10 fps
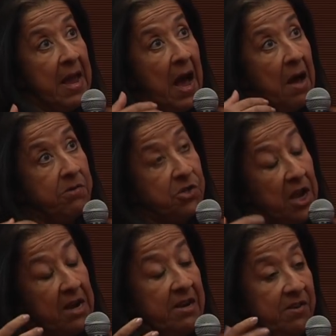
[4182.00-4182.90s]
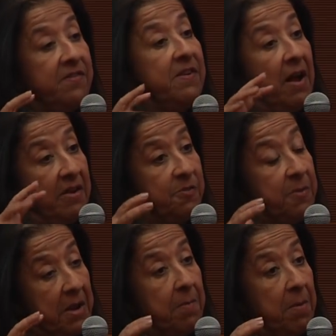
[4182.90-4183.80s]
Our challenge, I'll
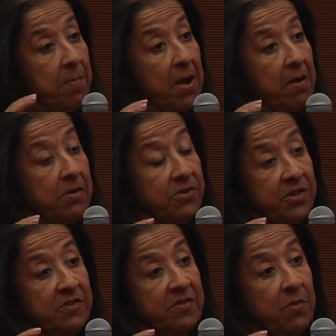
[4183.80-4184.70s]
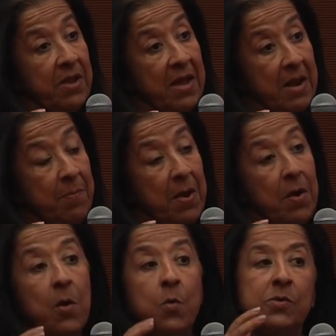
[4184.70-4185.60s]
speak about my country in Saudi Arabia,
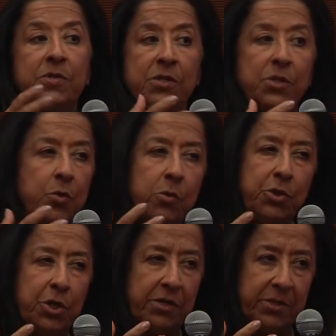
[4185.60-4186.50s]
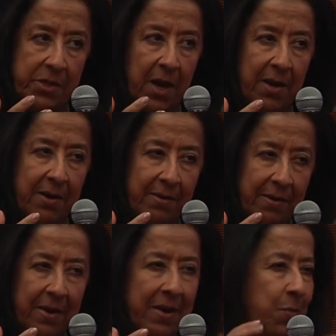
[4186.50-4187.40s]
was the social side.
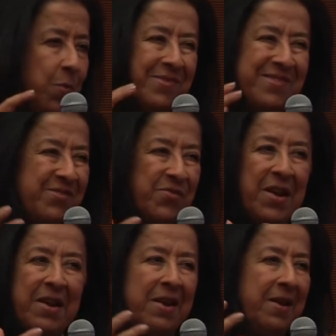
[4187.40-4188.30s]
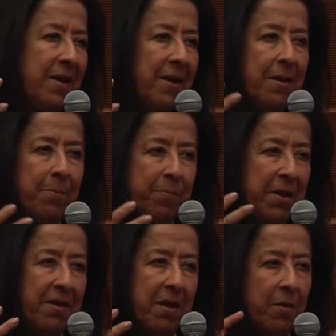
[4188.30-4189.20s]
It wasn't really,
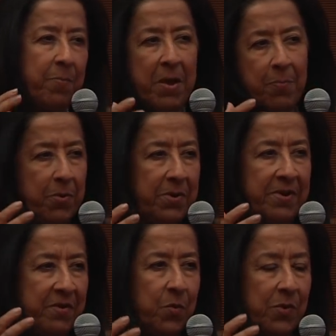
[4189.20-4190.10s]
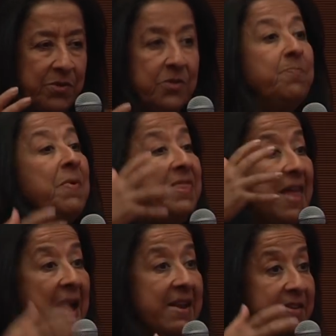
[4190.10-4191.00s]
young people didn't want us, but
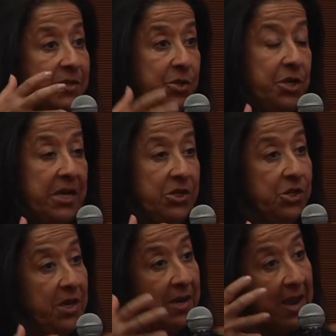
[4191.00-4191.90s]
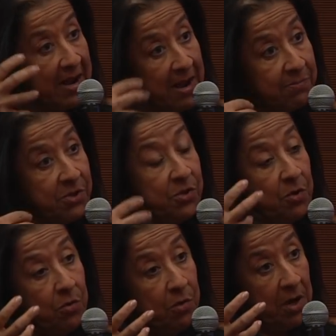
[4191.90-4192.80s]
that is changing. And I'm
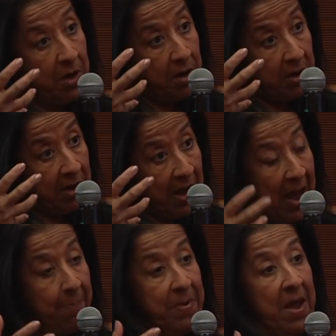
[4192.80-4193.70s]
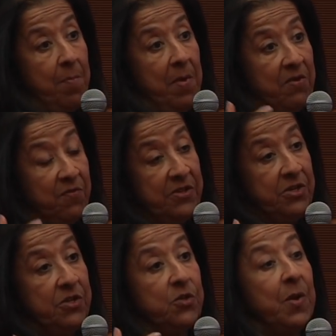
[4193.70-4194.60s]
so happy about
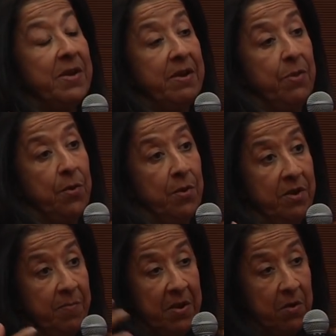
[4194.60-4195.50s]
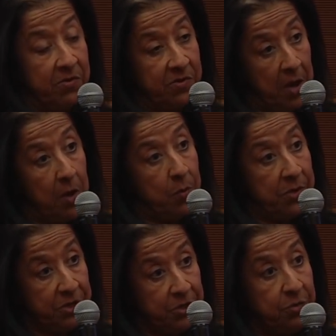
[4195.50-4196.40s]
Vision 2030 because
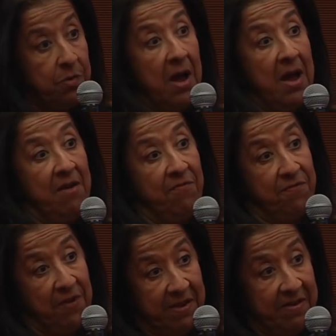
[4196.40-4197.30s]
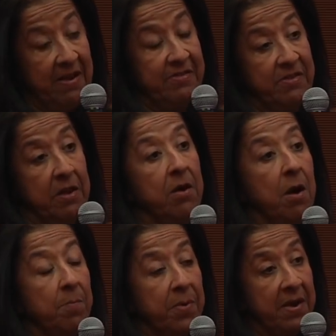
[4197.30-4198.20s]
we do have fantastic
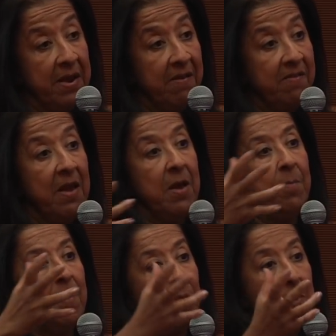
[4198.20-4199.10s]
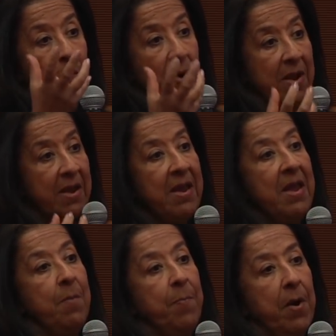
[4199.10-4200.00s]
companies, but we want to
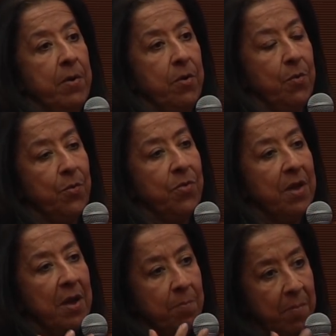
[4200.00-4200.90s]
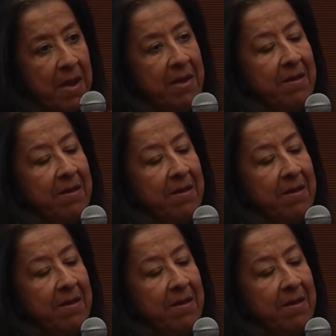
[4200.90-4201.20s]
keep our youth by